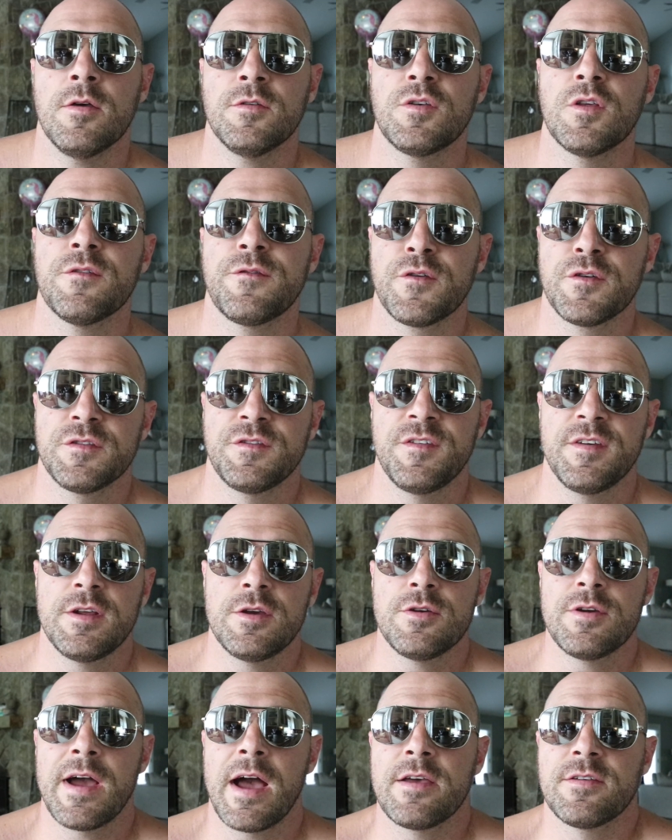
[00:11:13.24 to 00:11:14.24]
So the first
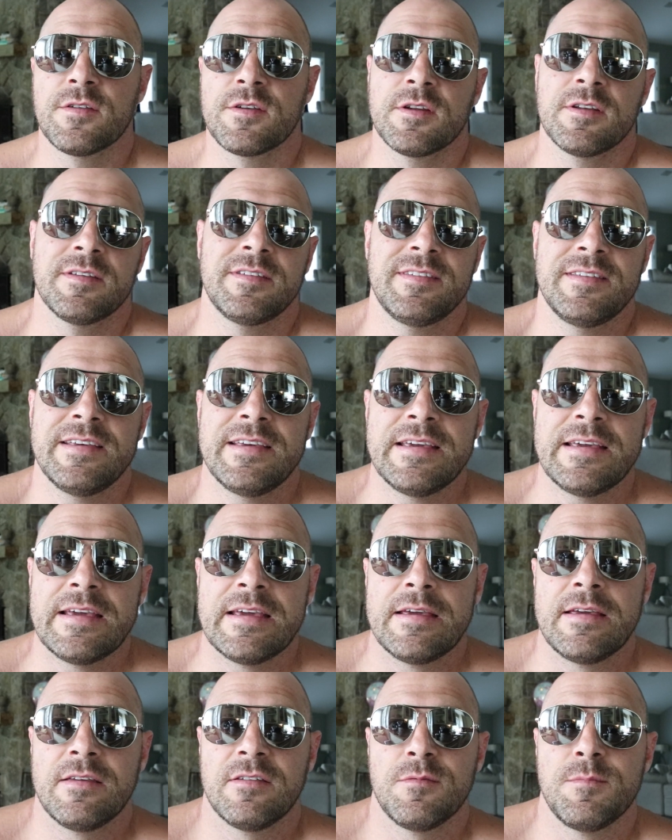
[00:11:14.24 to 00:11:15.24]
video you guys are gonna see
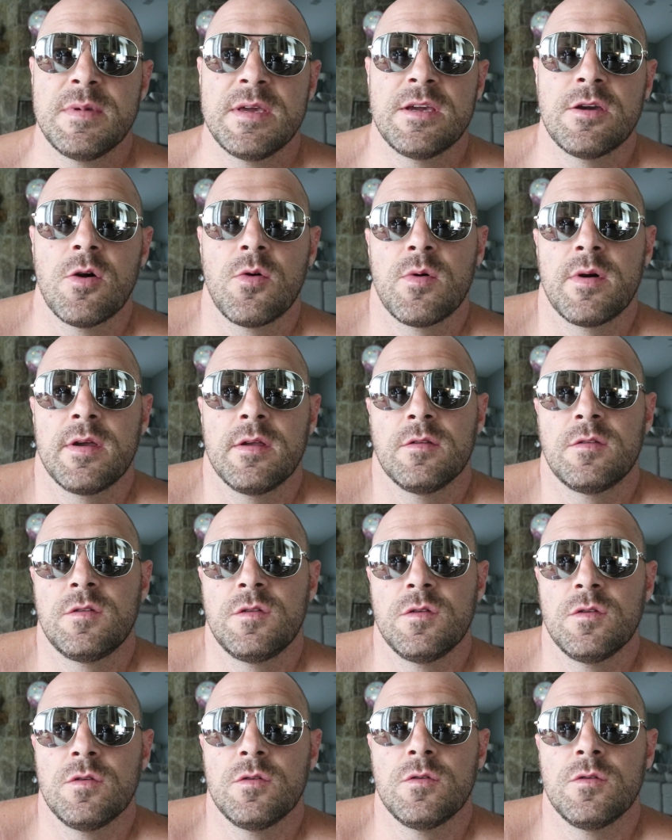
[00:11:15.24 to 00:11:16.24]
is me going
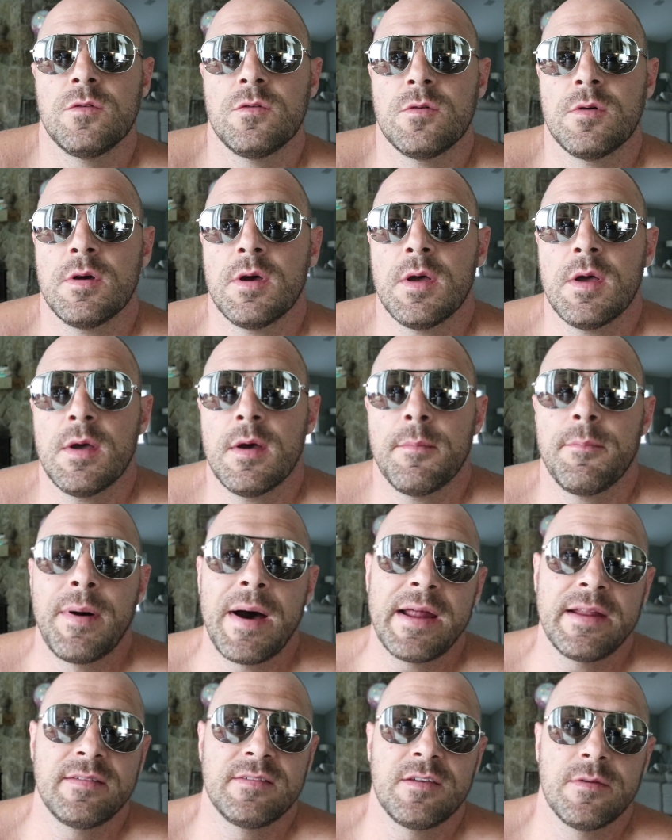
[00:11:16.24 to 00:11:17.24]
to
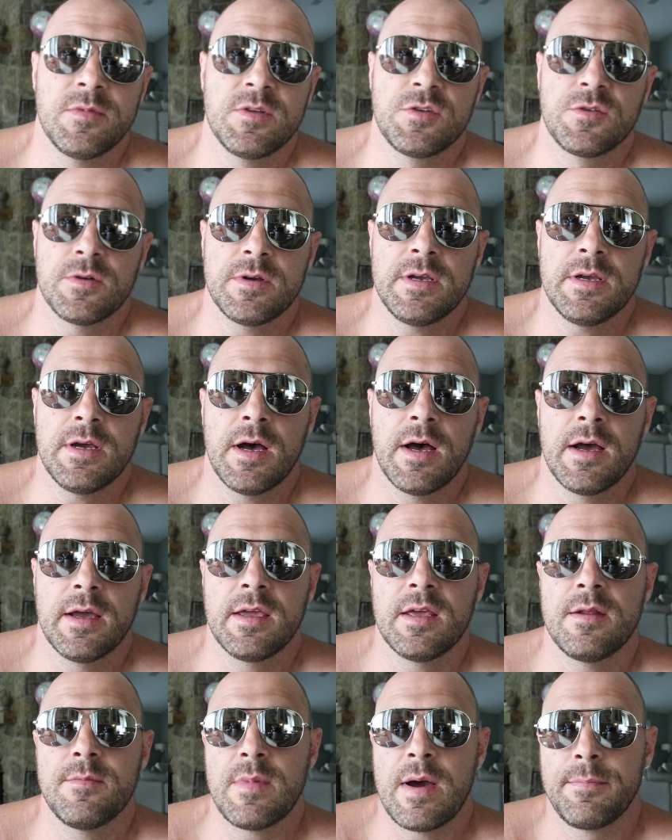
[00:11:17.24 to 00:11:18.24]
Body Symmetry,
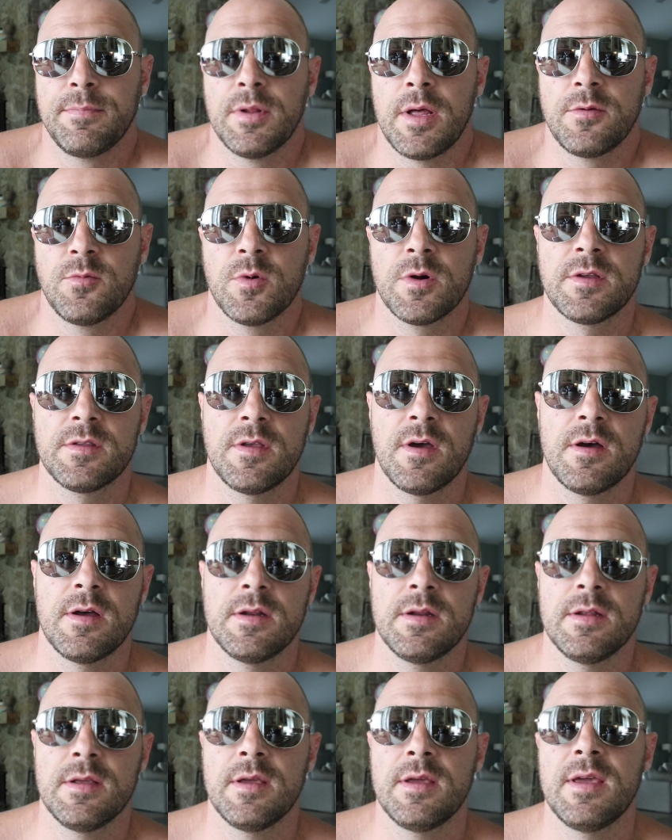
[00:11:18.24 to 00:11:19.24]
getting my blood work
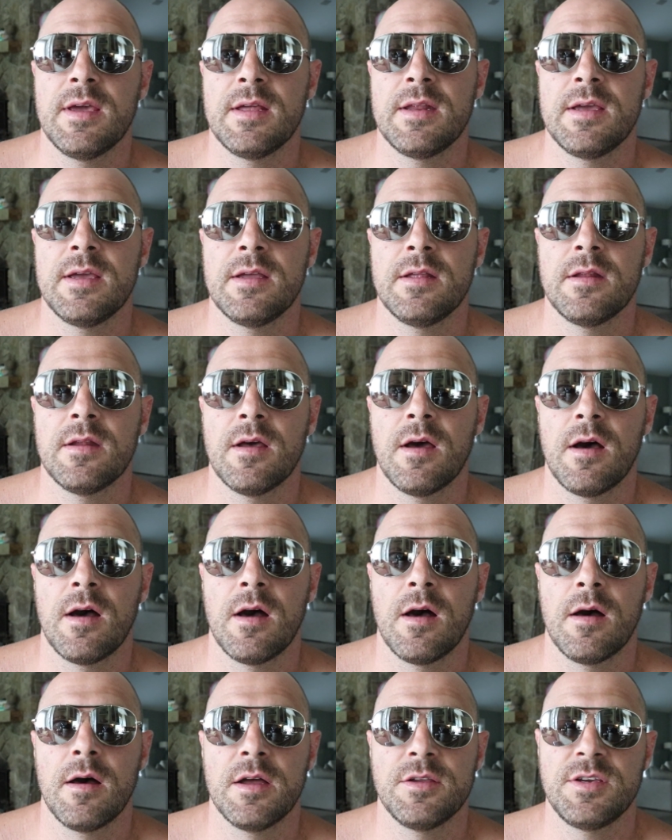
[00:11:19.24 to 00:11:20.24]
done, getting
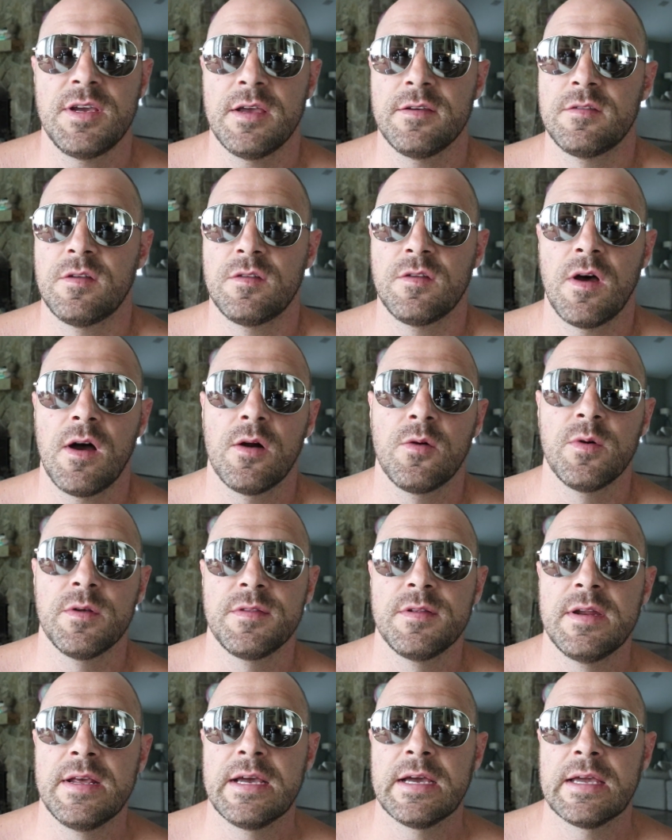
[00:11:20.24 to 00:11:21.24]
a chance to talk
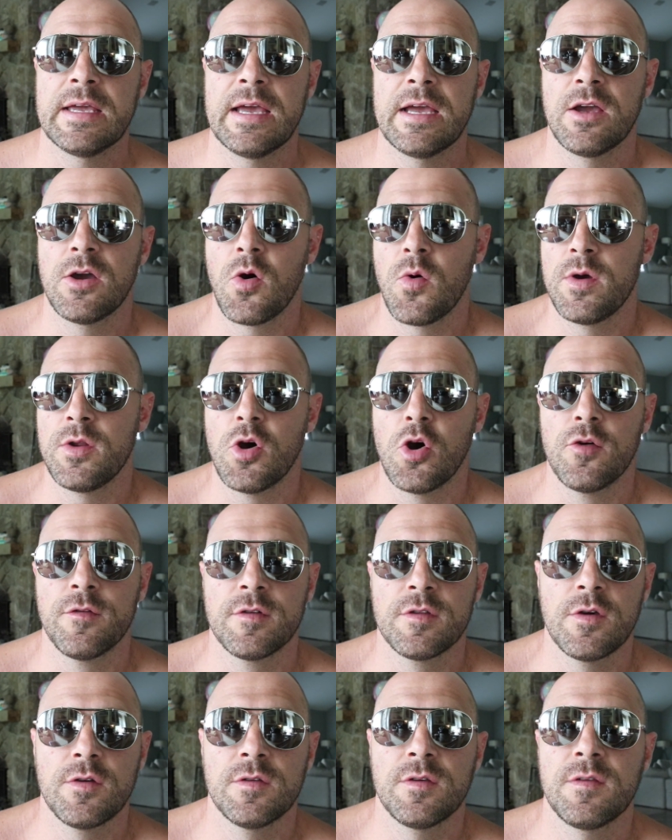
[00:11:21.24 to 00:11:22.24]
with Nick and going
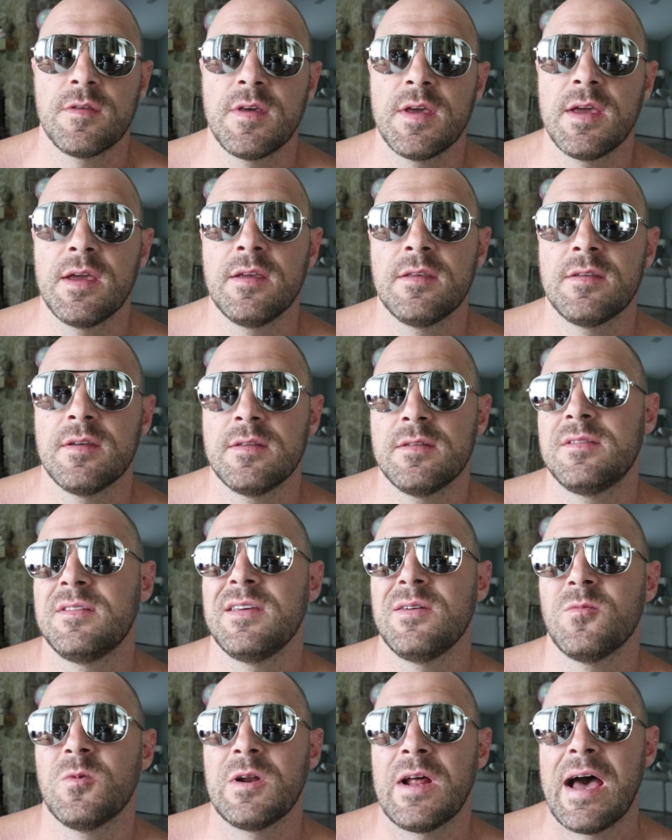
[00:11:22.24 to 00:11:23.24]
over those things and
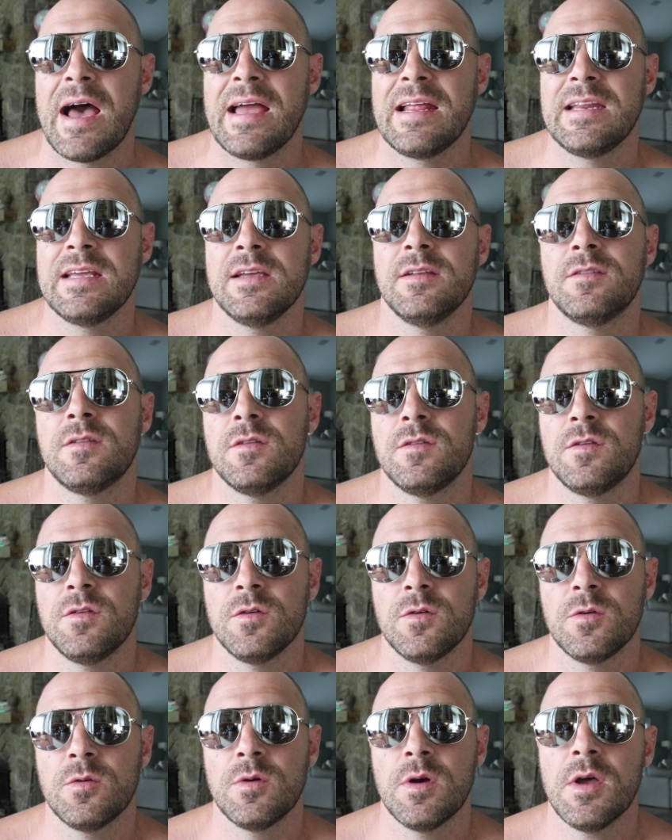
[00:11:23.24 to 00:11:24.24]
seeing what I need to
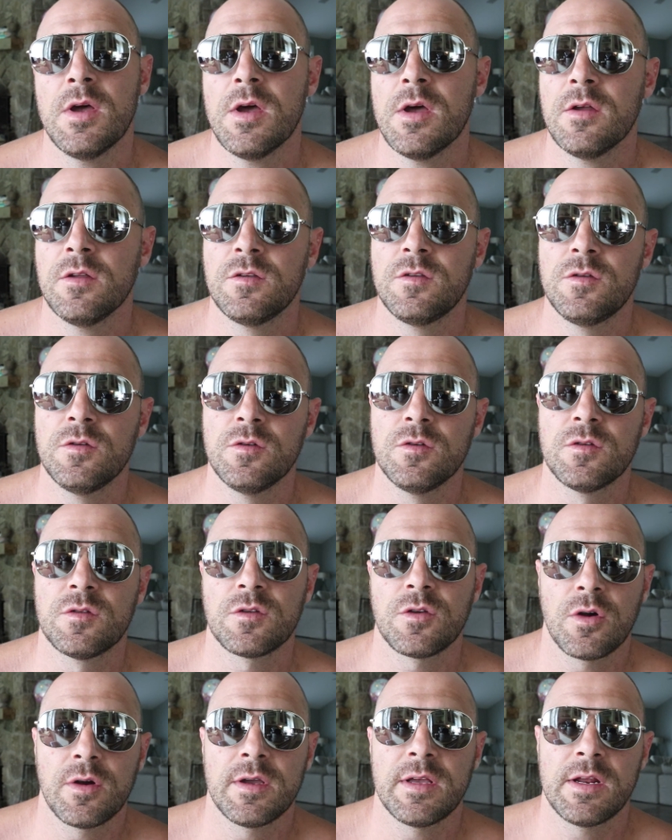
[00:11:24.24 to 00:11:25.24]
do to
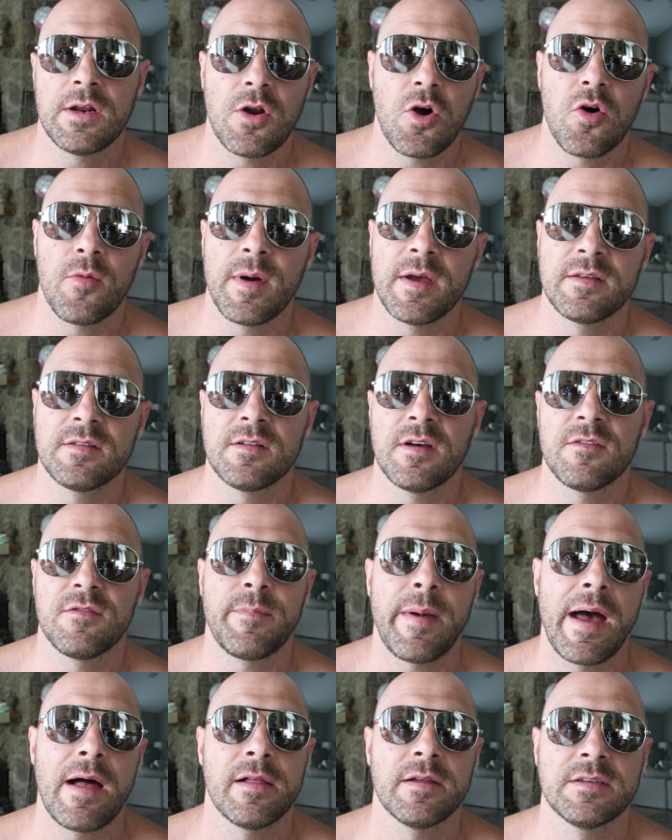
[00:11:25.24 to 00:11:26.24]
start getting all my stuff
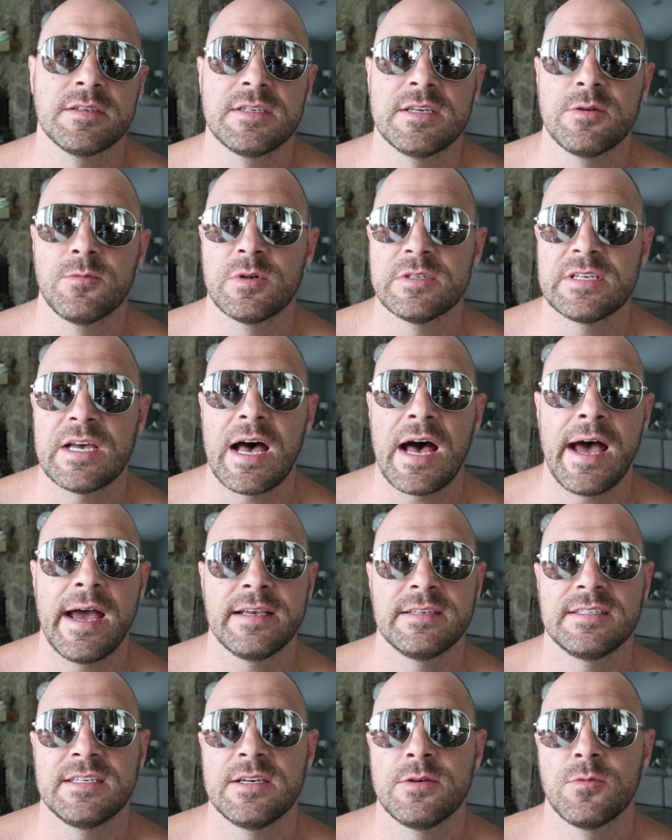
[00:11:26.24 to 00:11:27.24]
balanced, seeing what's
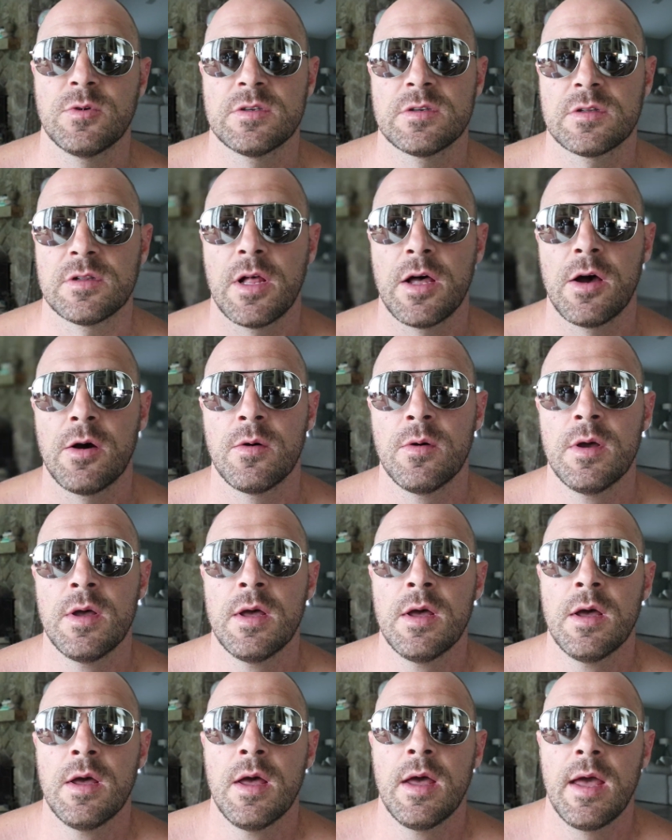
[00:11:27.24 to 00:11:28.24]
high, seeing what's low,
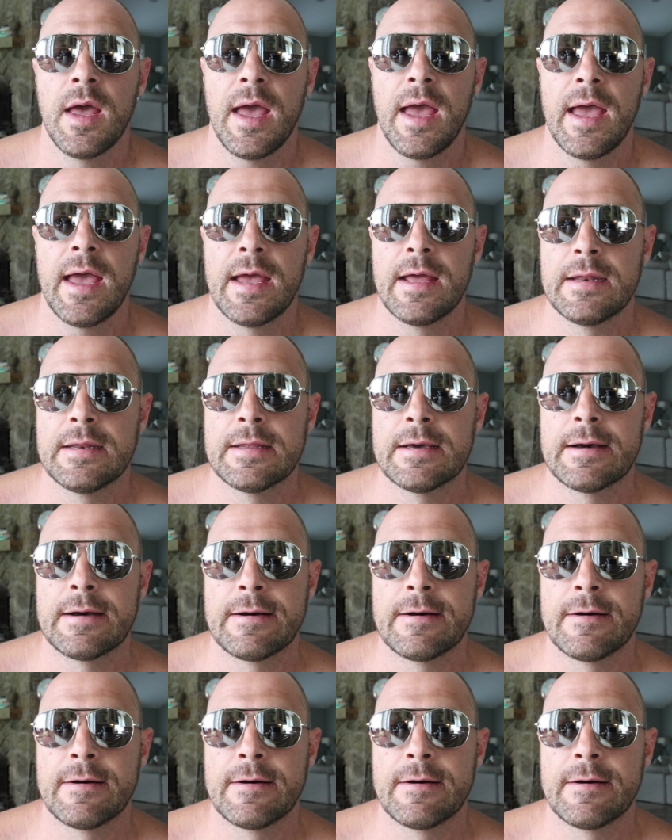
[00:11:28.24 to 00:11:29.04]
and